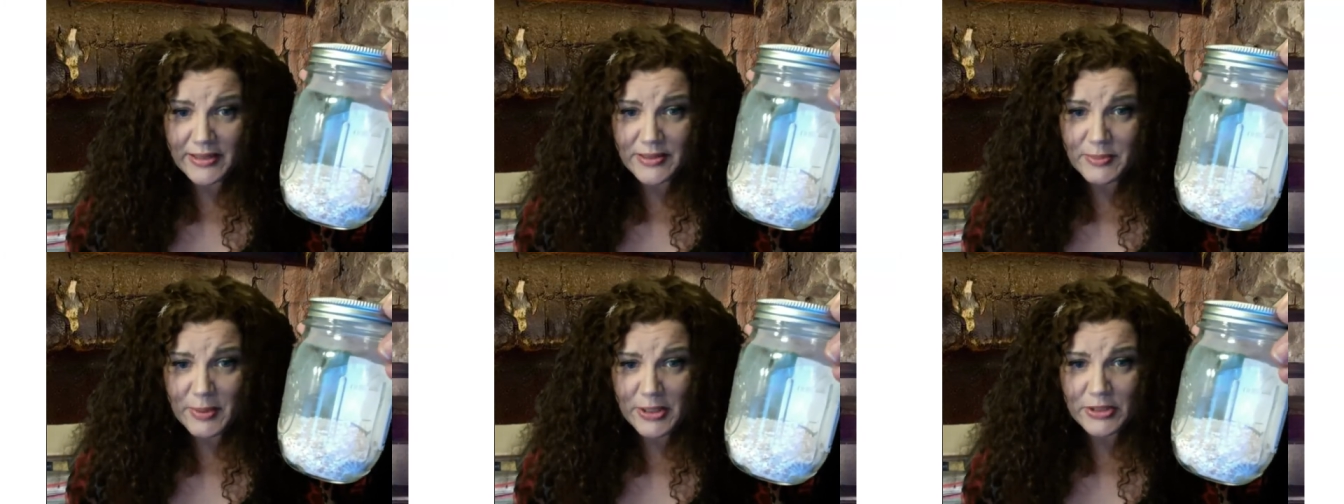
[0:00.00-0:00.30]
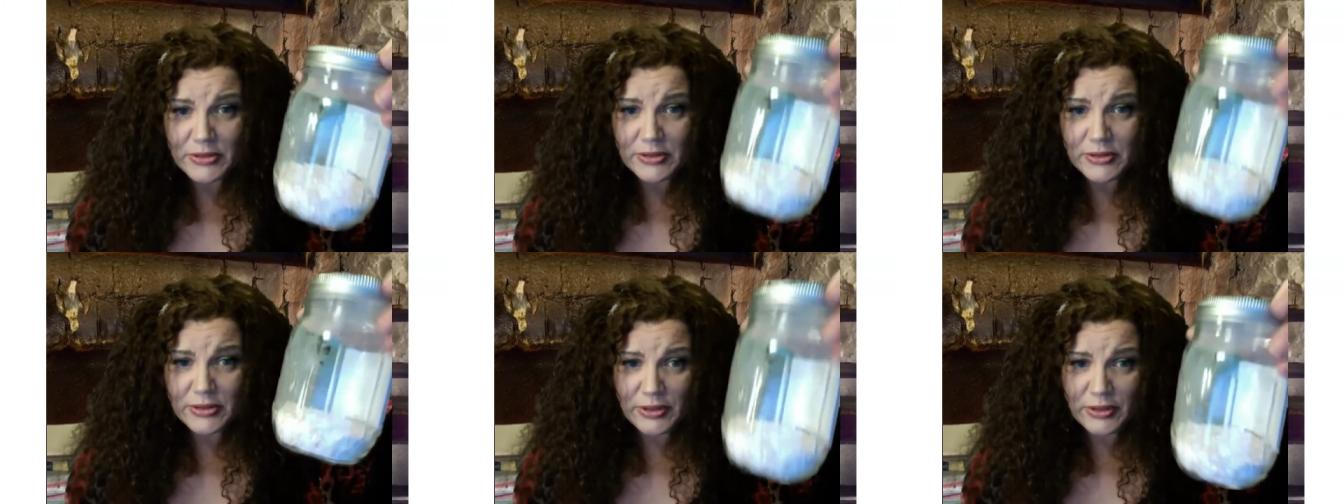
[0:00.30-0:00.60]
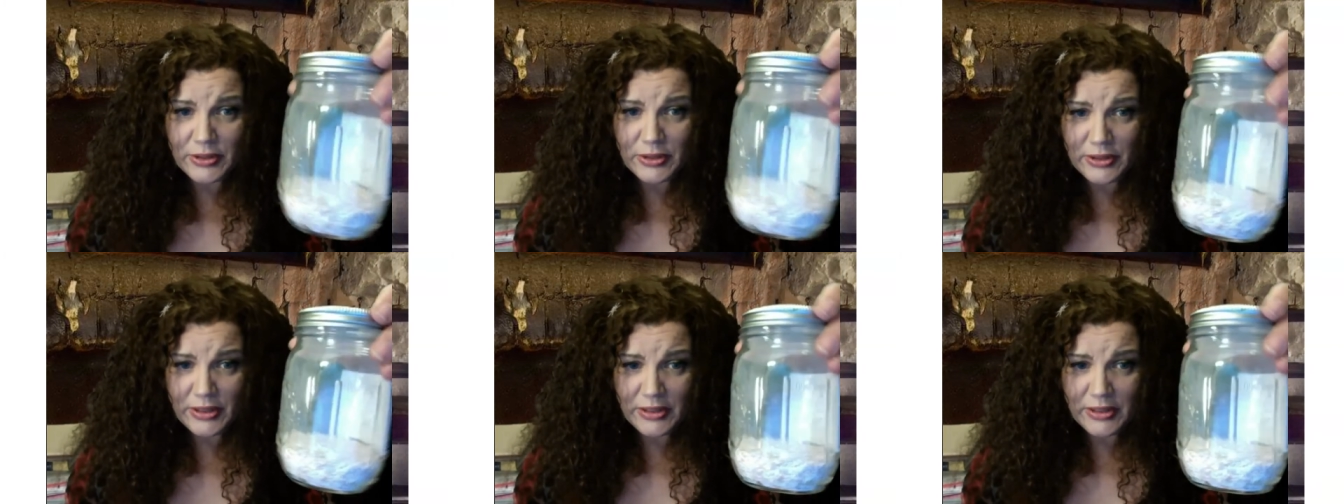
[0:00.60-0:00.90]
especially,
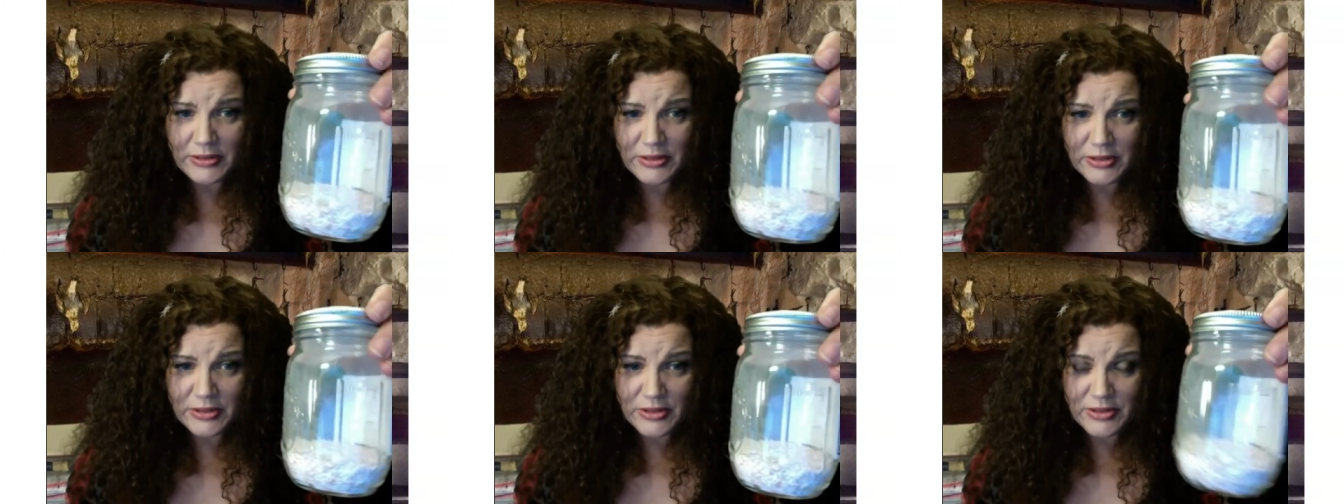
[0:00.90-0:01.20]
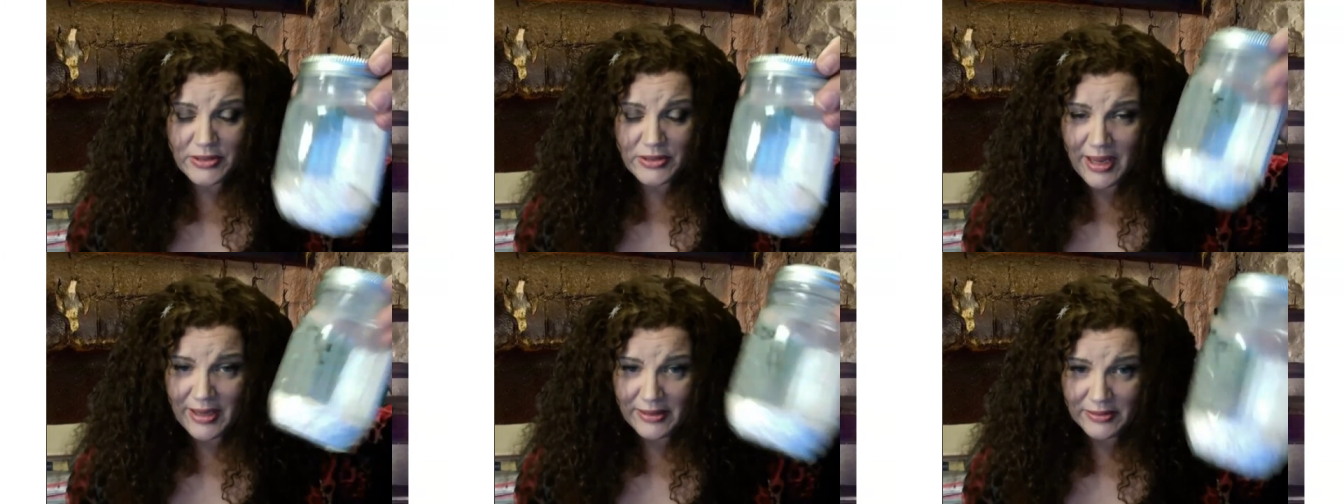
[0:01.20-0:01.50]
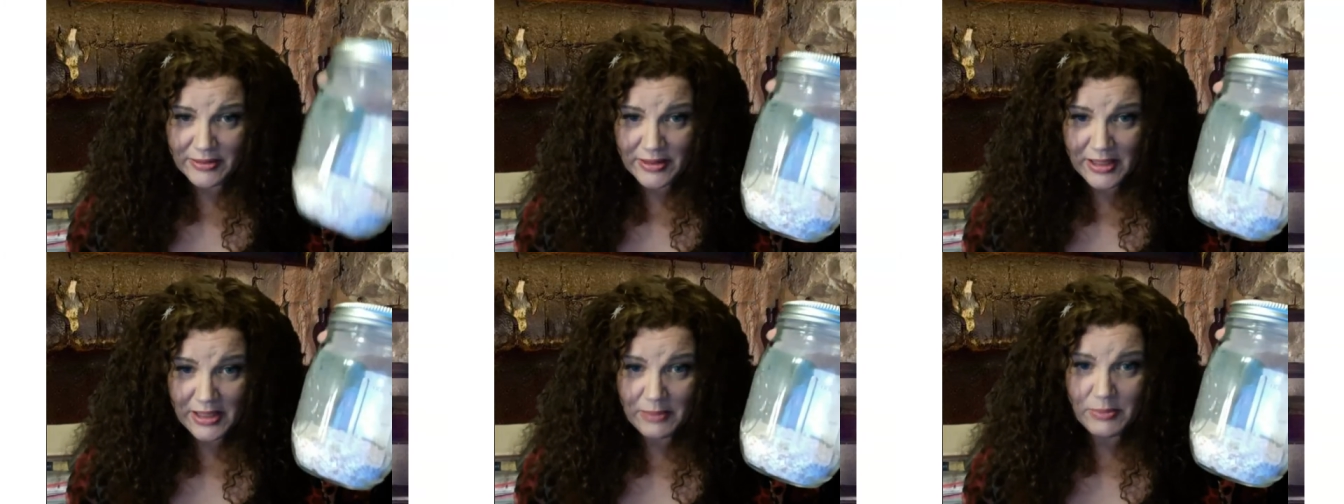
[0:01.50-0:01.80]
you're going to need to just
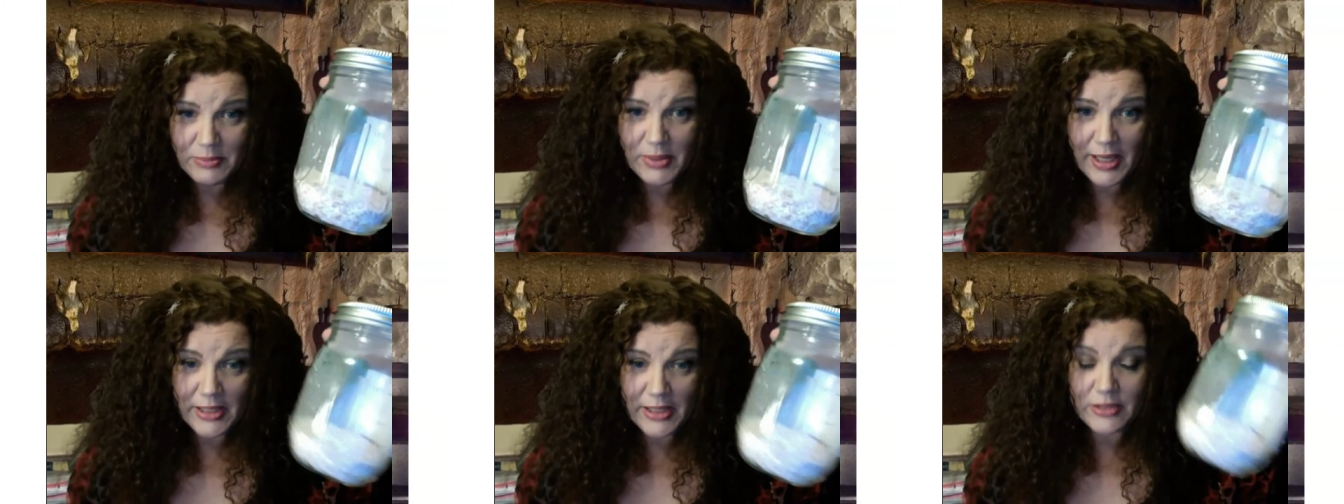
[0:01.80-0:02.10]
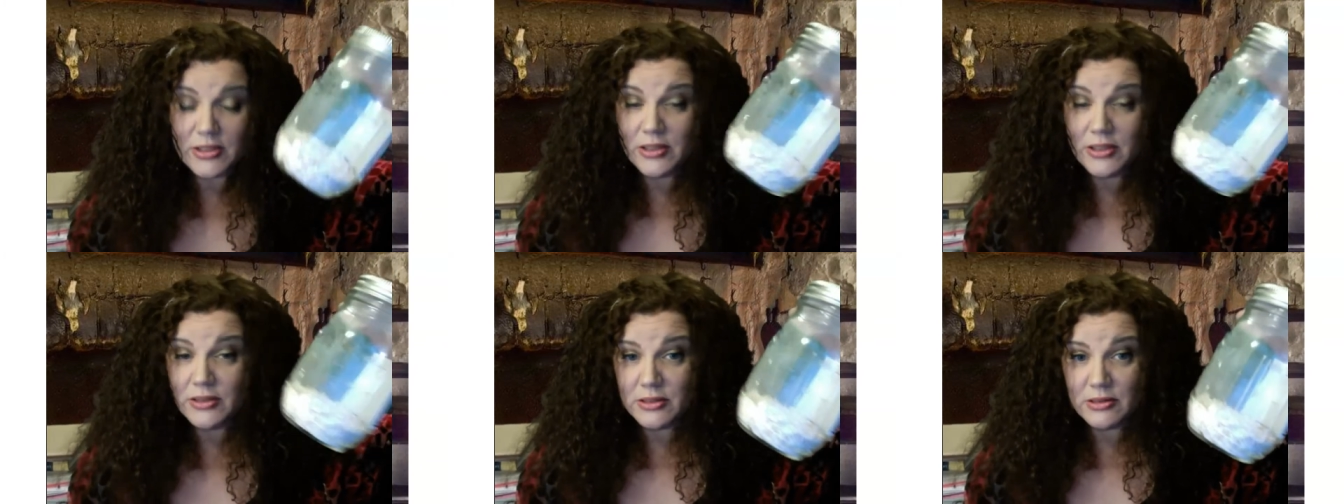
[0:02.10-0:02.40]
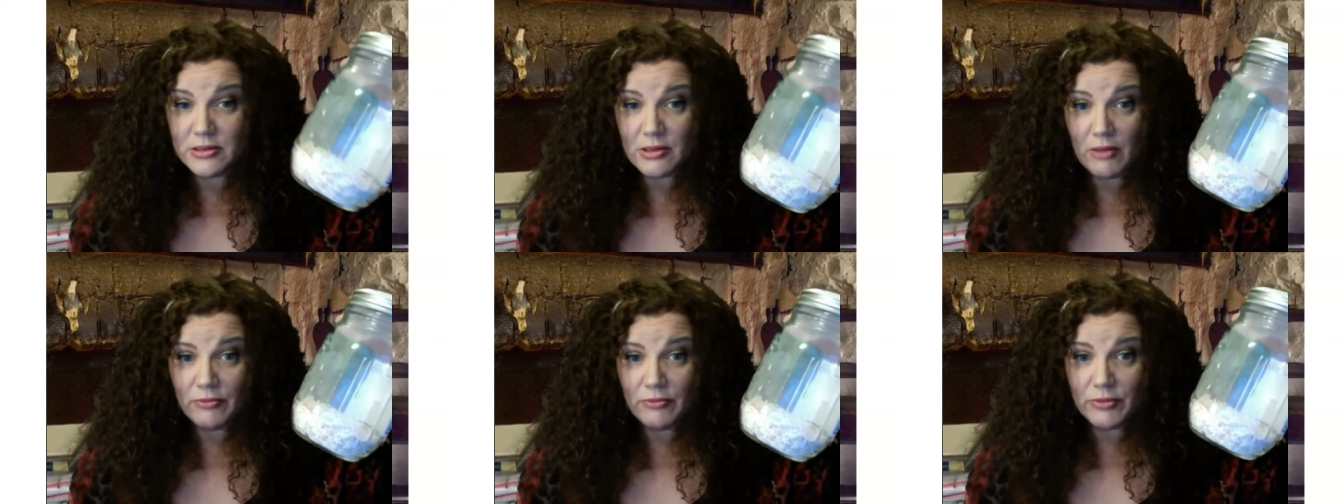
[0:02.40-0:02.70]
keep the eggshells
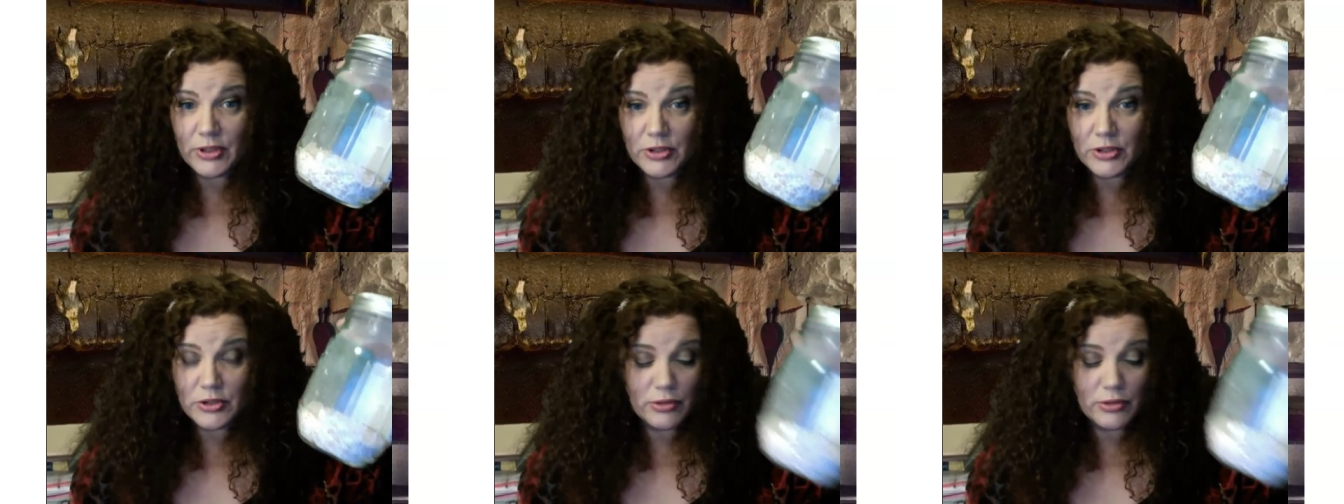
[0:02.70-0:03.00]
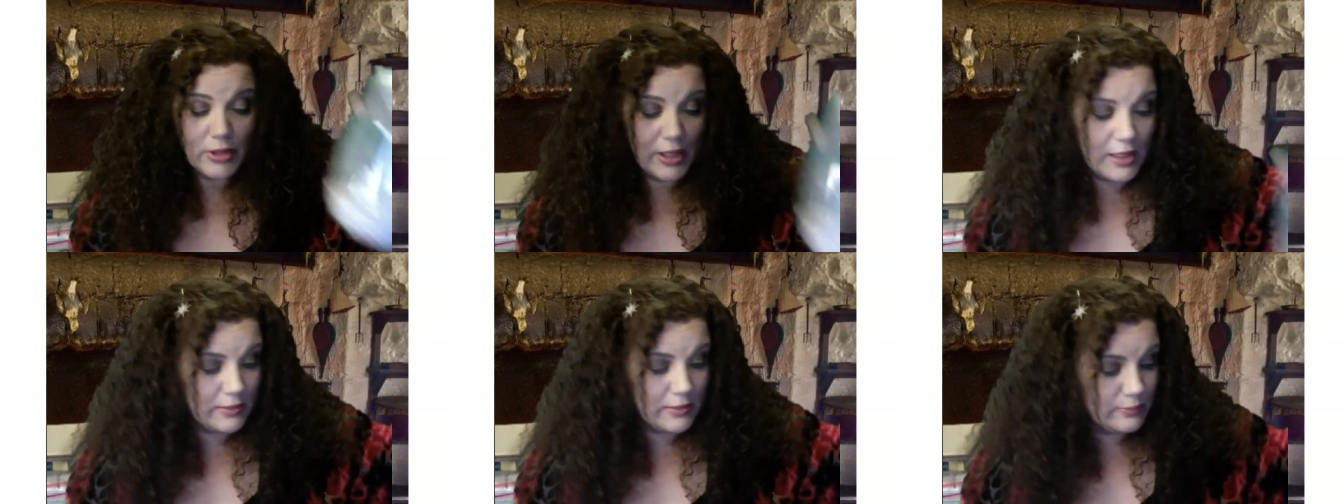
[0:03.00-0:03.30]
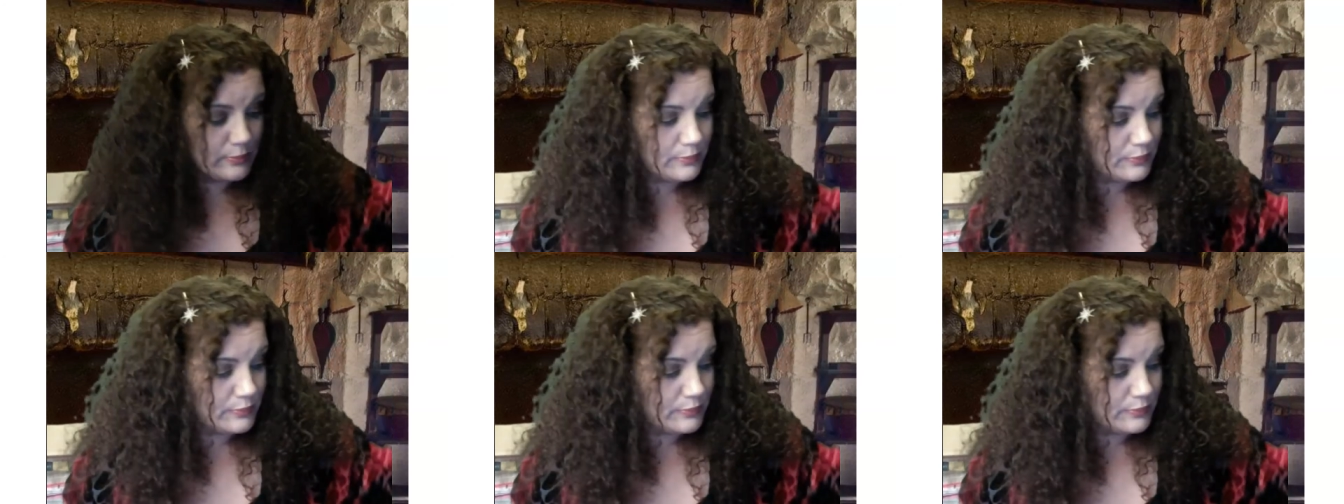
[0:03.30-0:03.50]
as often as you can.